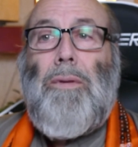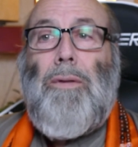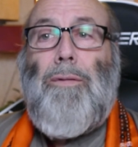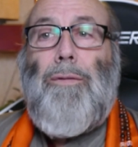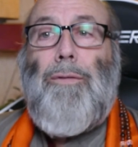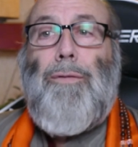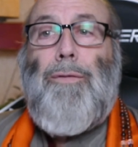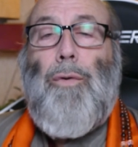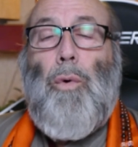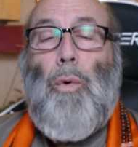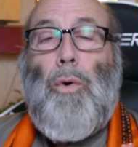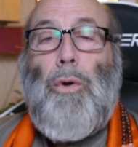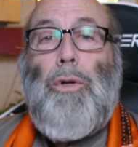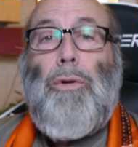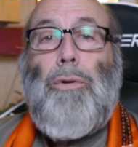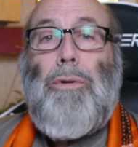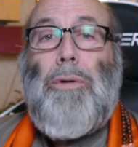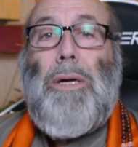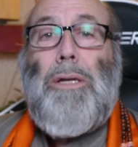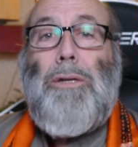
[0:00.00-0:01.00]
for
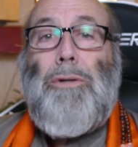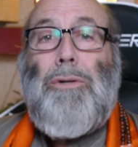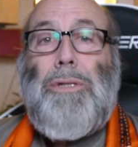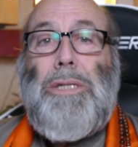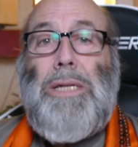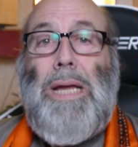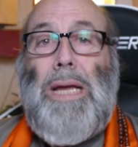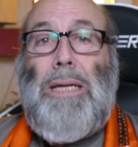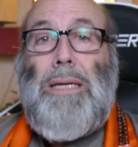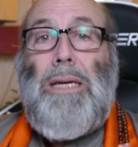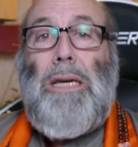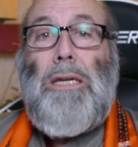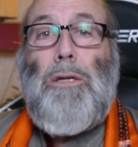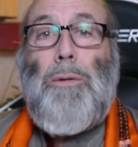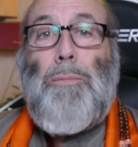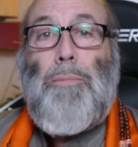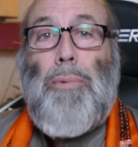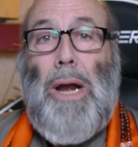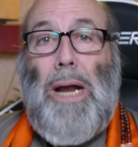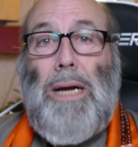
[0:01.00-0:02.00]
you to understand and to
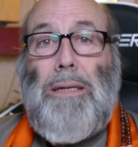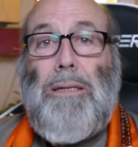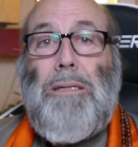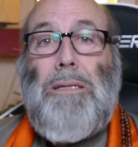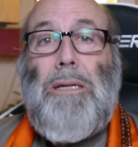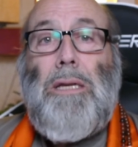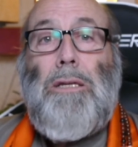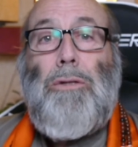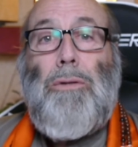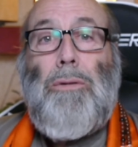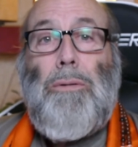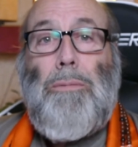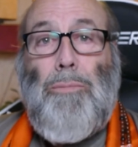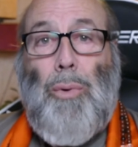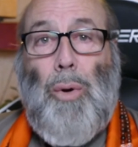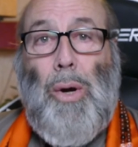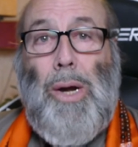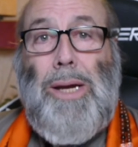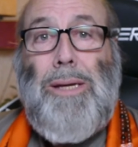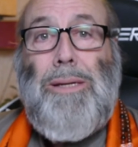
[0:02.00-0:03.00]
practice and to
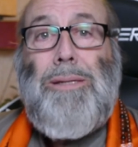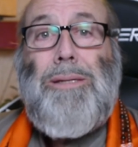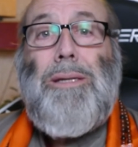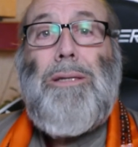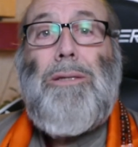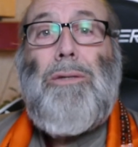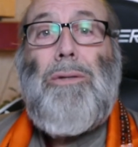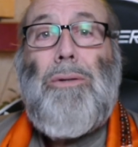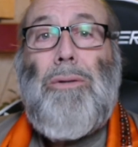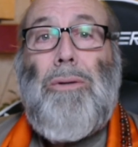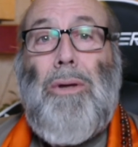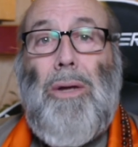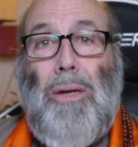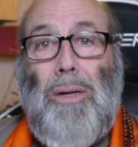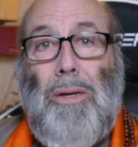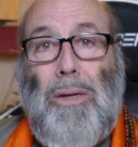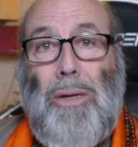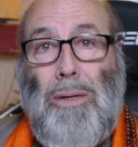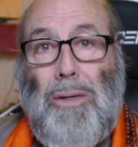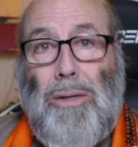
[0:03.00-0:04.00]
embrace and to
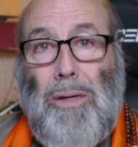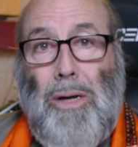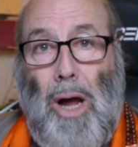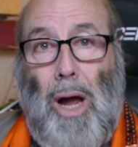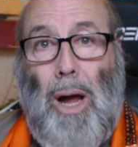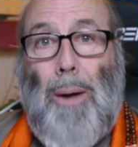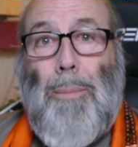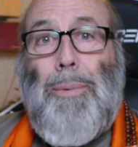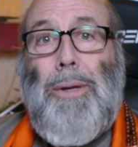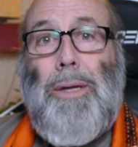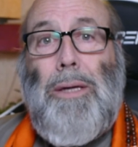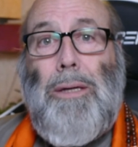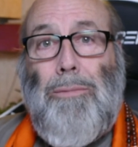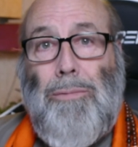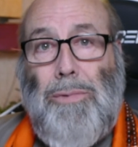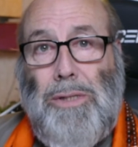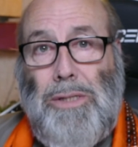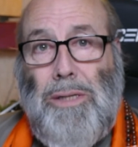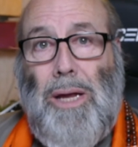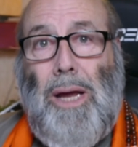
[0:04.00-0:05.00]
copy and
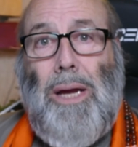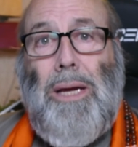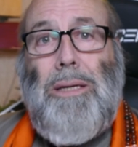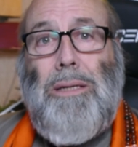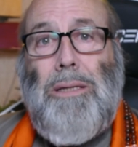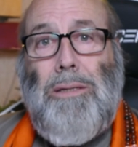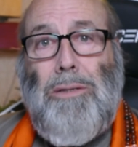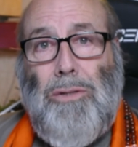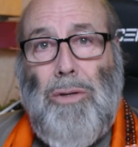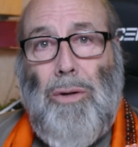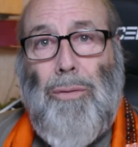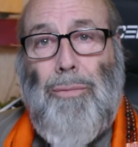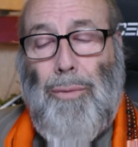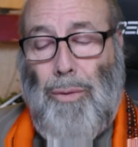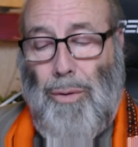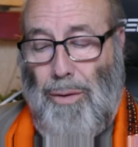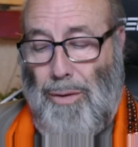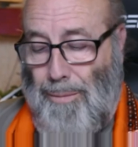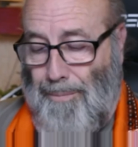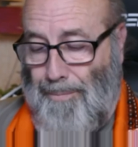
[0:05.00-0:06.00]
recite and so
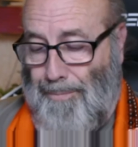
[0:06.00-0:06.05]
forth.